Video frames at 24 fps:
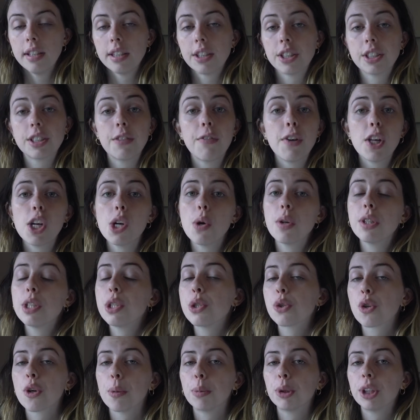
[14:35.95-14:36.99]
there's a video in the
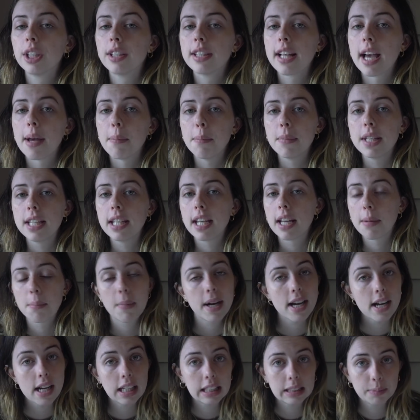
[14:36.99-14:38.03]
description that me and
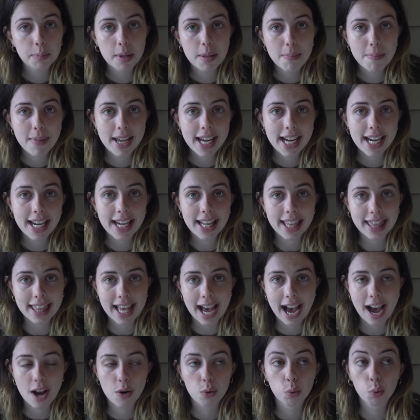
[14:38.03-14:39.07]
my husband made that